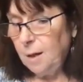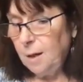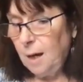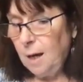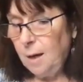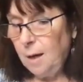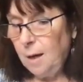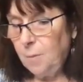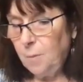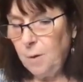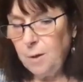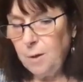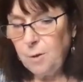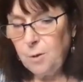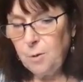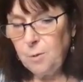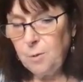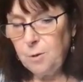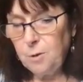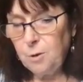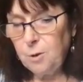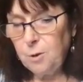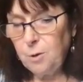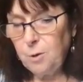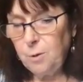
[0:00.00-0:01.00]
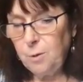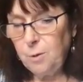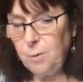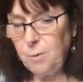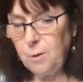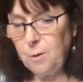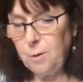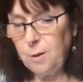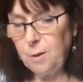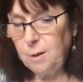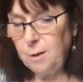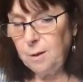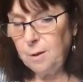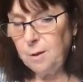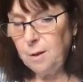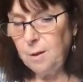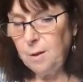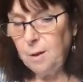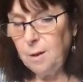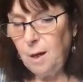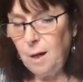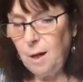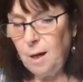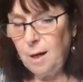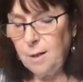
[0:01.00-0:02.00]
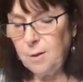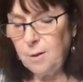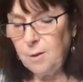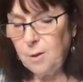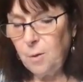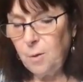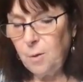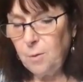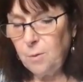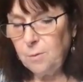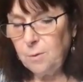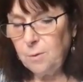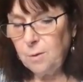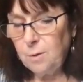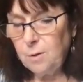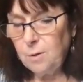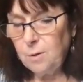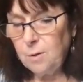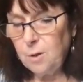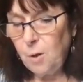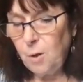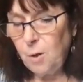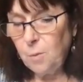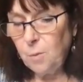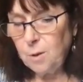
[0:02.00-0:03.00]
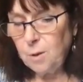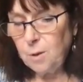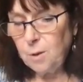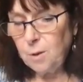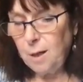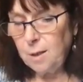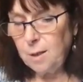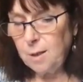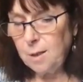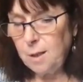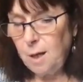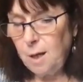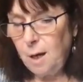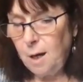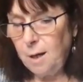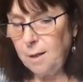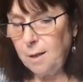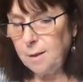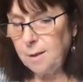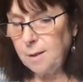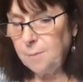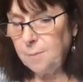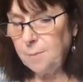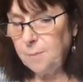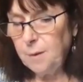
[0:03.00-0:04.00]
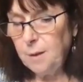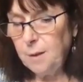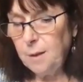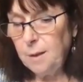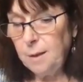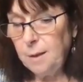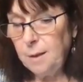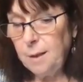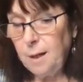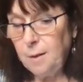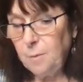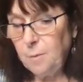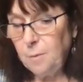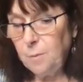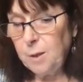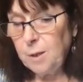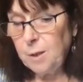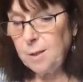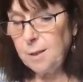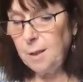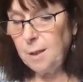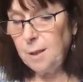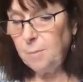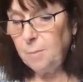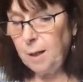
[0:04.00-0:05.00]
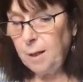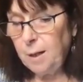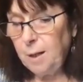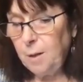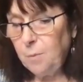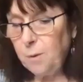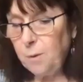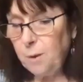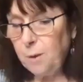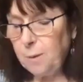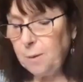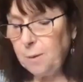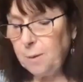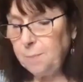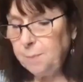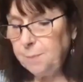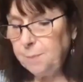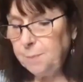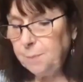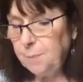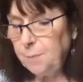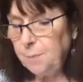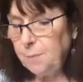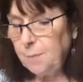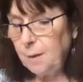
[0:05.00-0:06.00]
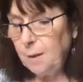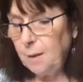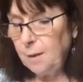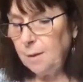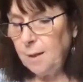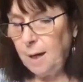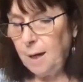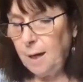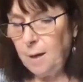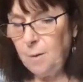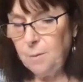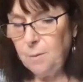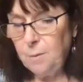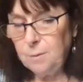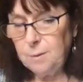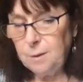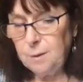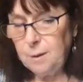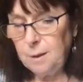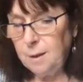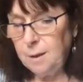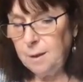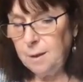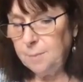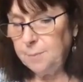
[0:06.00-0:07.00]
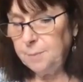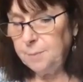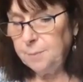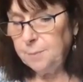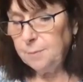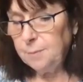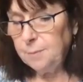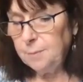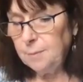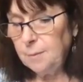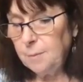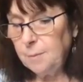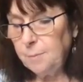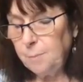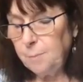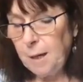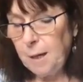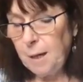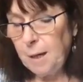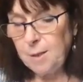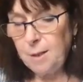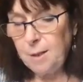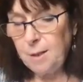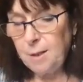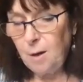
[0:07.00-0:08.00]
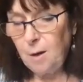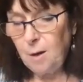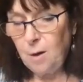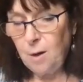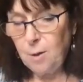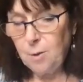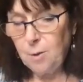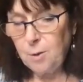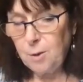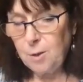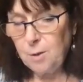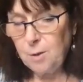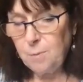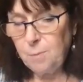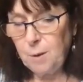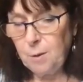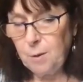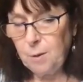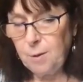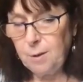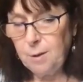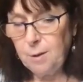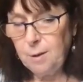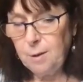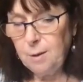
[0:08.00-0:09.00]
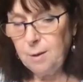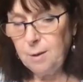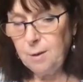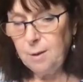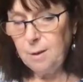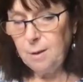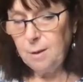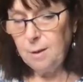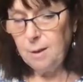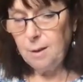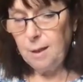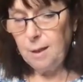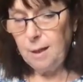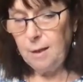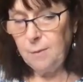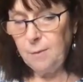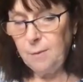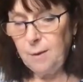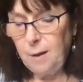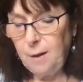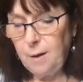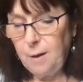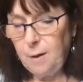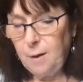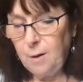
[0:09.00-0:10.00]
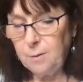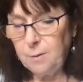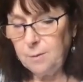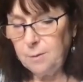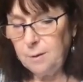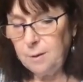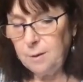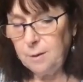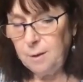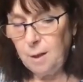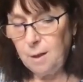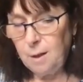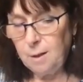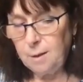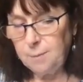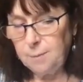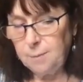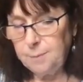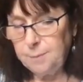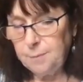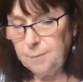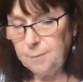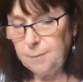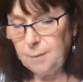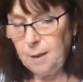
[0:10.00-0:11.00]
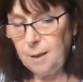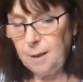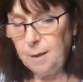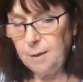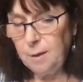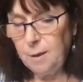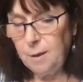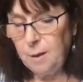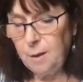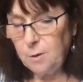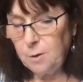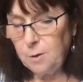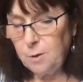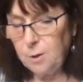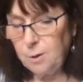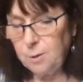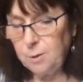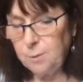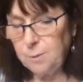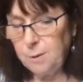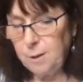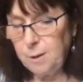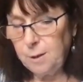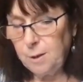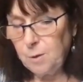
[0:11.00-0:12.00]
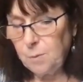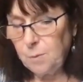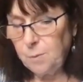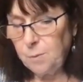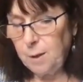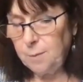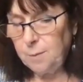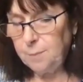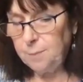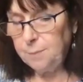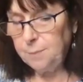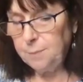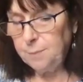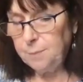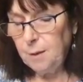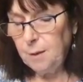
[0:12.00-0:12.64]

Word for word: I want to assure you that I don't don't take sides. Yet we see many women now um, passing on to spirit, and they are young and young children as well.